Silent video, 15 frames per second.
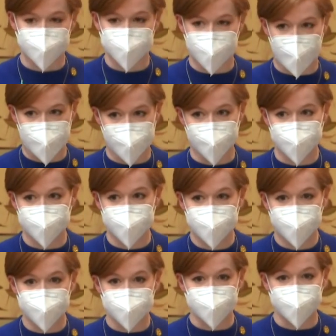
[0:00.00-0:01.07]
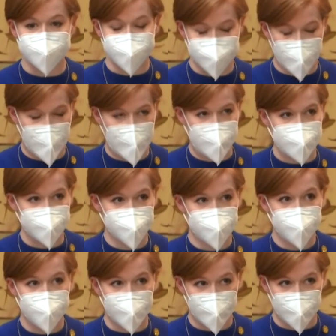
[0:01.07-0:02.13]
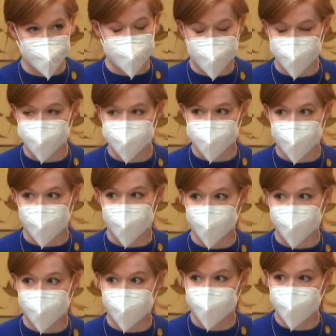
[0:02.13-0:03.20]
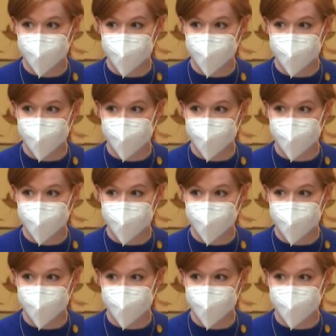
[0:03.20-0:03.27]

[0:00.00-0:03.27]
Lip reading: a child to die unnecessarily.